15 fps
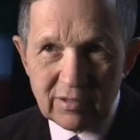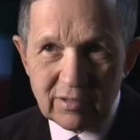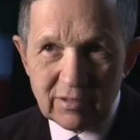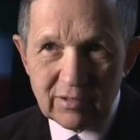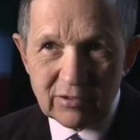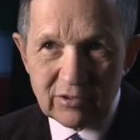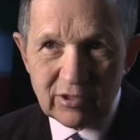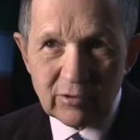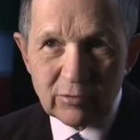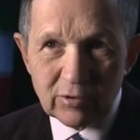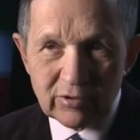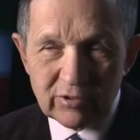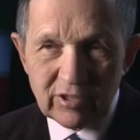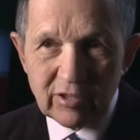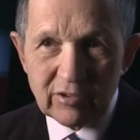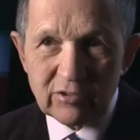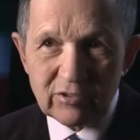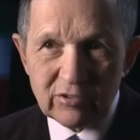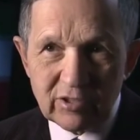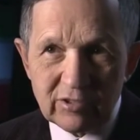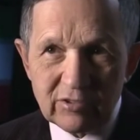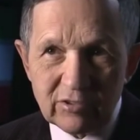The Central Intelligence
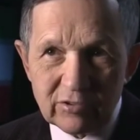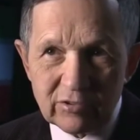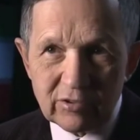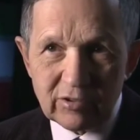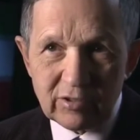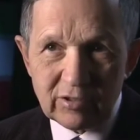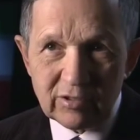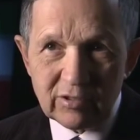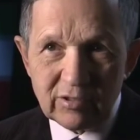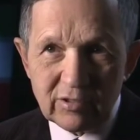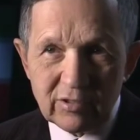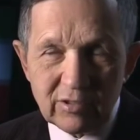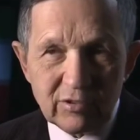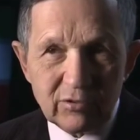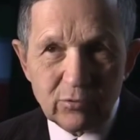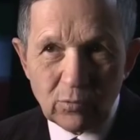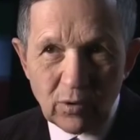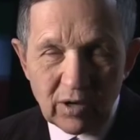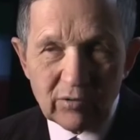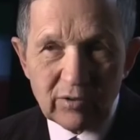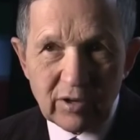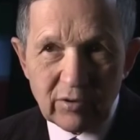Agency is
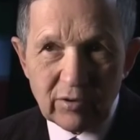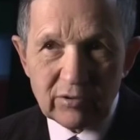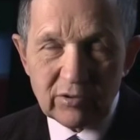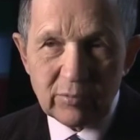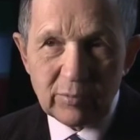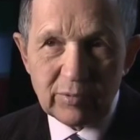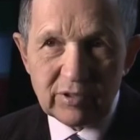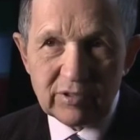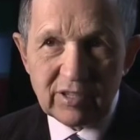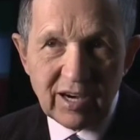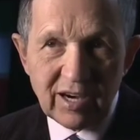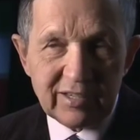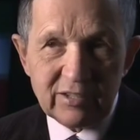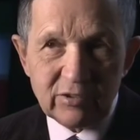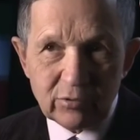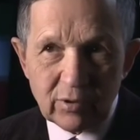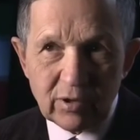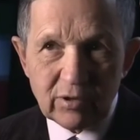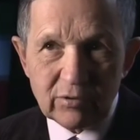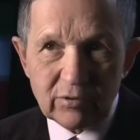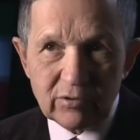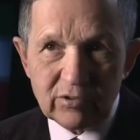well known to be guiding
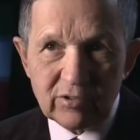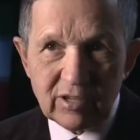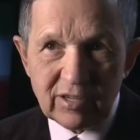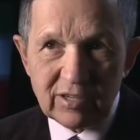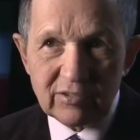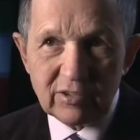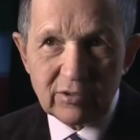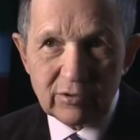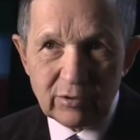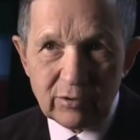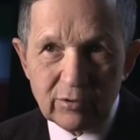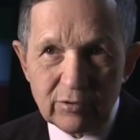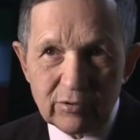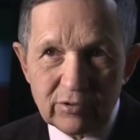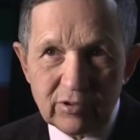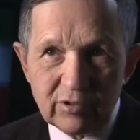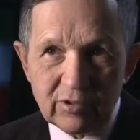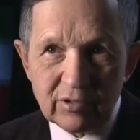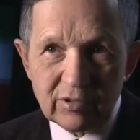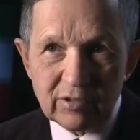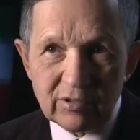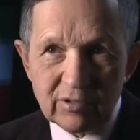drones that are used
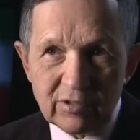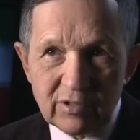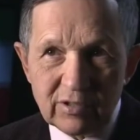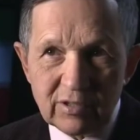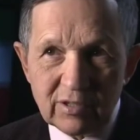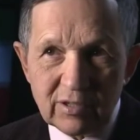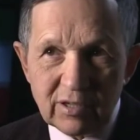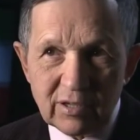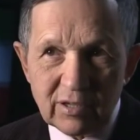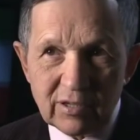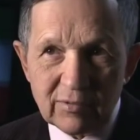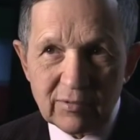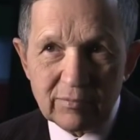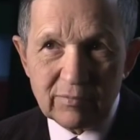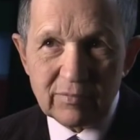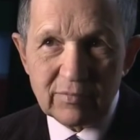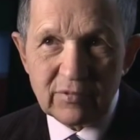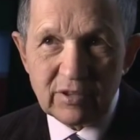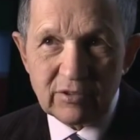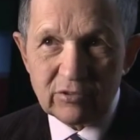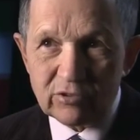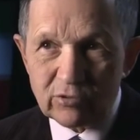in
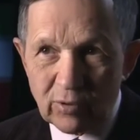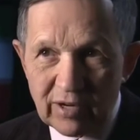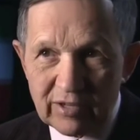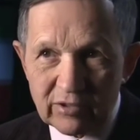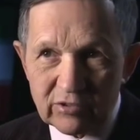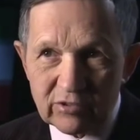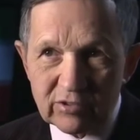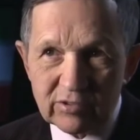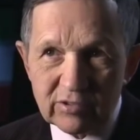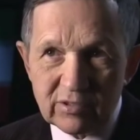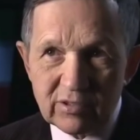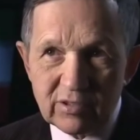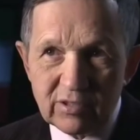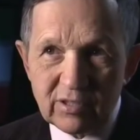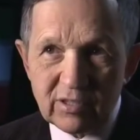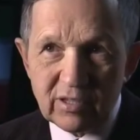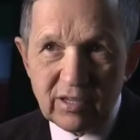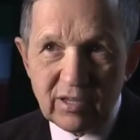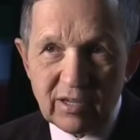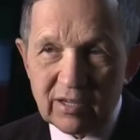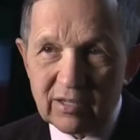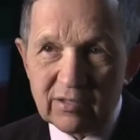strikes.
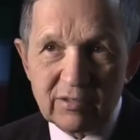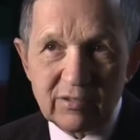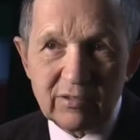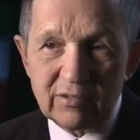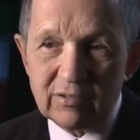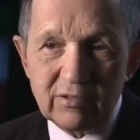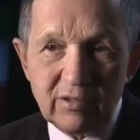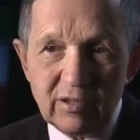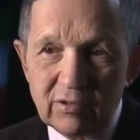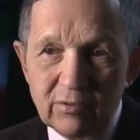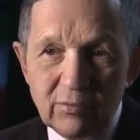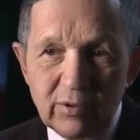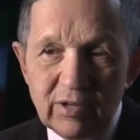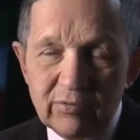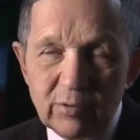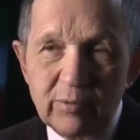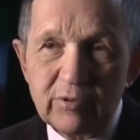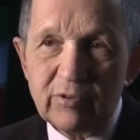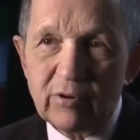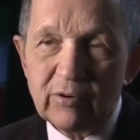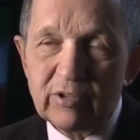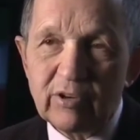And, you know, we have to be
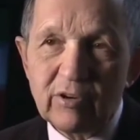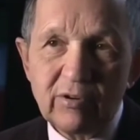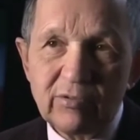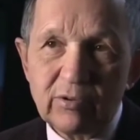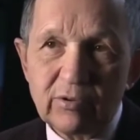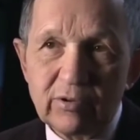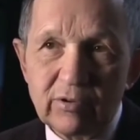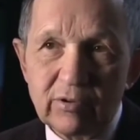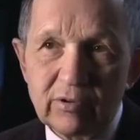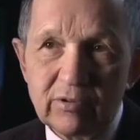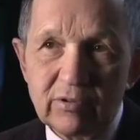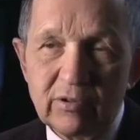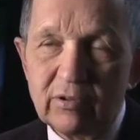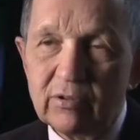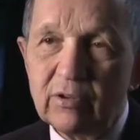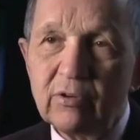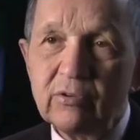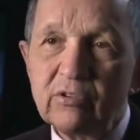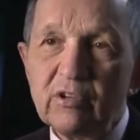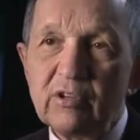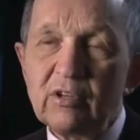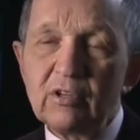very careful here.
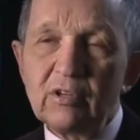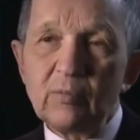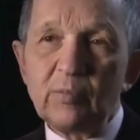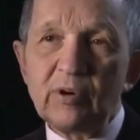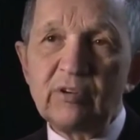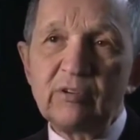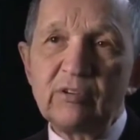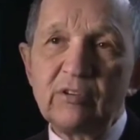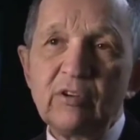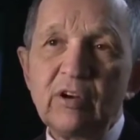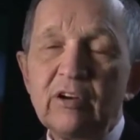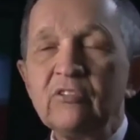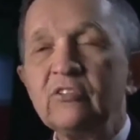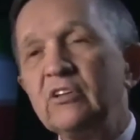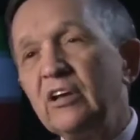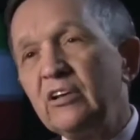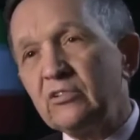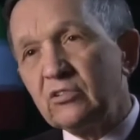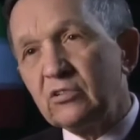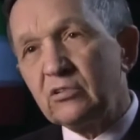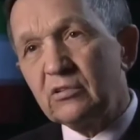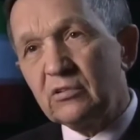But the United
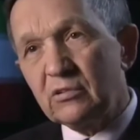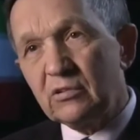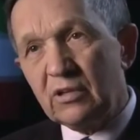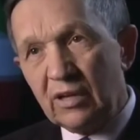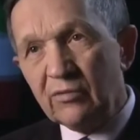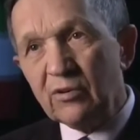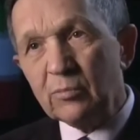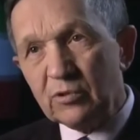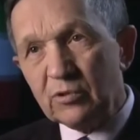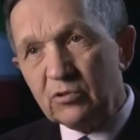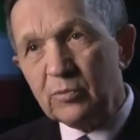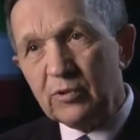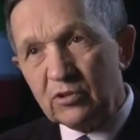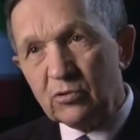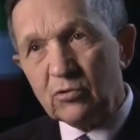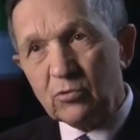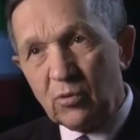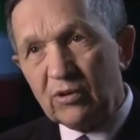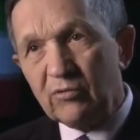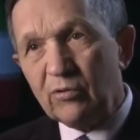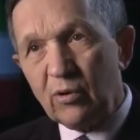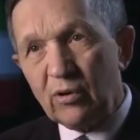States inevitably speaks with
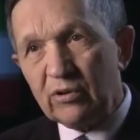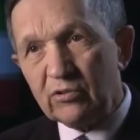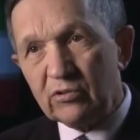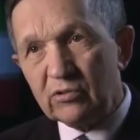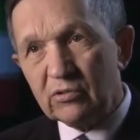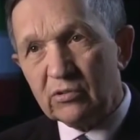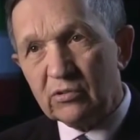one voice.